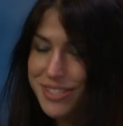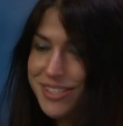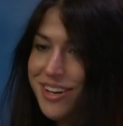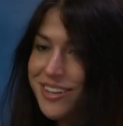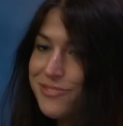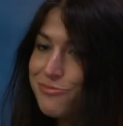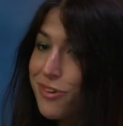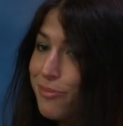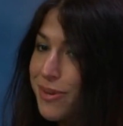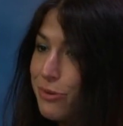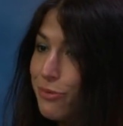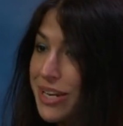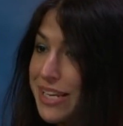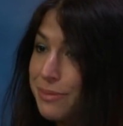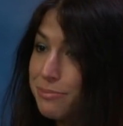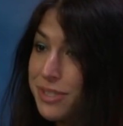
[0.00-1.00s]
starred in Robbie
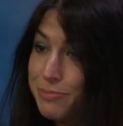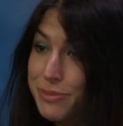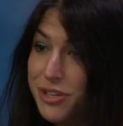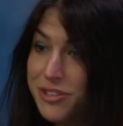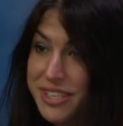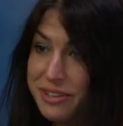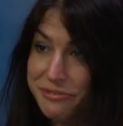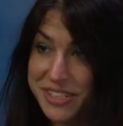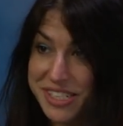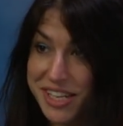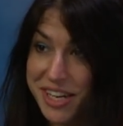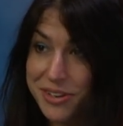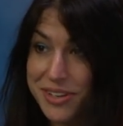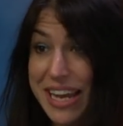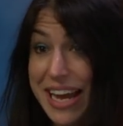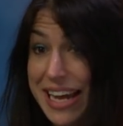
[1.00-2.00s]
Williams' music
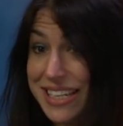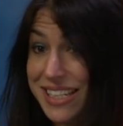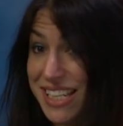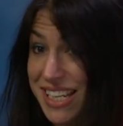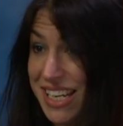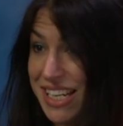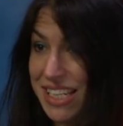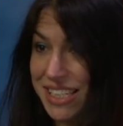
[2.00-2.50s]
video Candy?